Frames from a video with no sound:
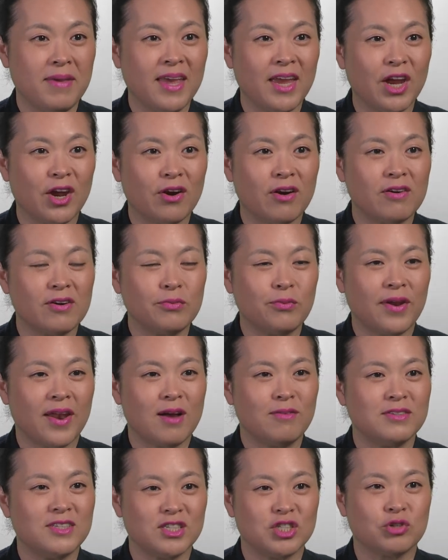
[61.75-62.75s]
me here when
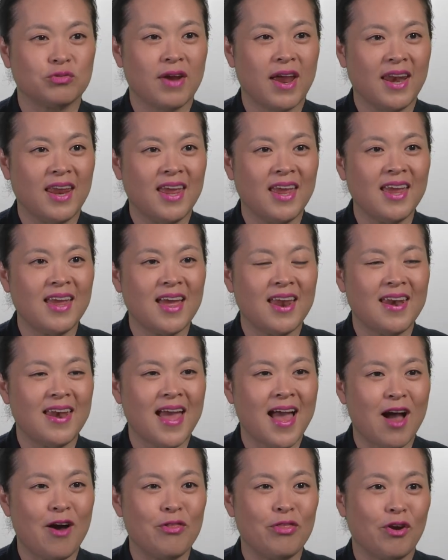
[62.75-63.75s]
I was a trainee, and
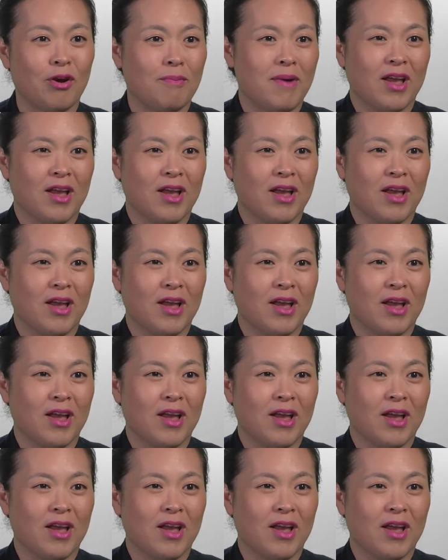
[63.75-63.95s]
now they're